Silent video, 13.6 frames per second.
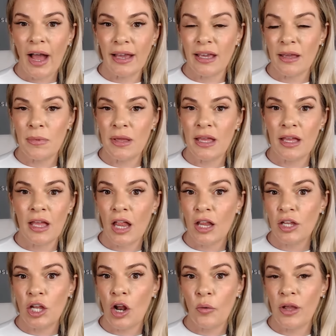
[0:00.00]
I can be,
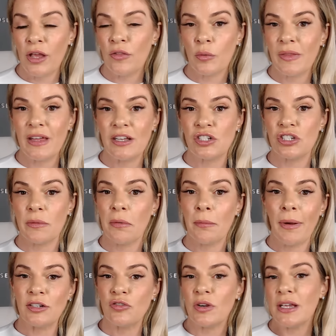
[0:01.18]
you know, in the relationship of
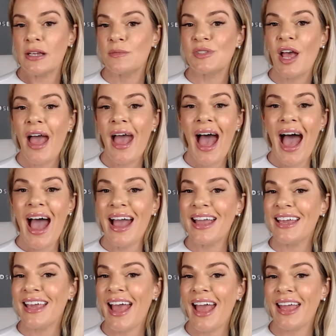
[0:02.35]
my dreams,
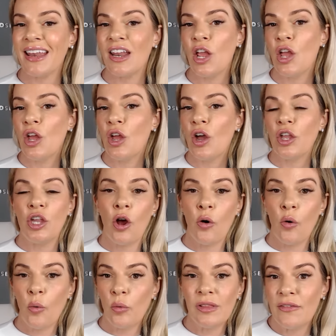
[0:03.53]
I can, you
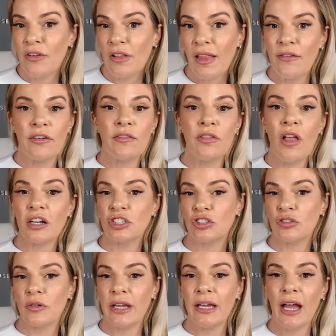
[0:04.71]
know, live a life of
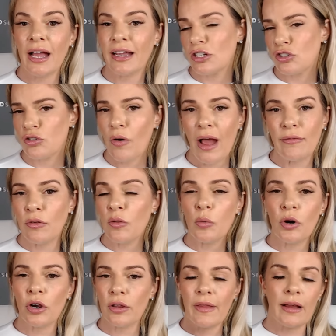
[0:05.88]
luxury, I can travel the
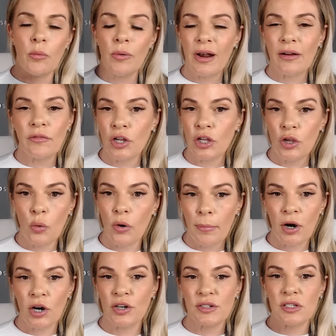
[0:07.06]
world, like whatever your
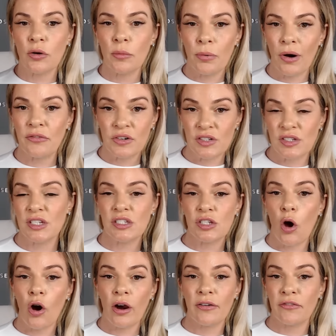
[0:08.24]
personal preferences
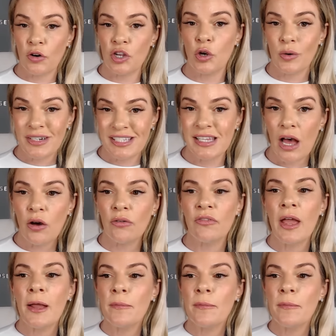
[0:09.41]
are for yourself,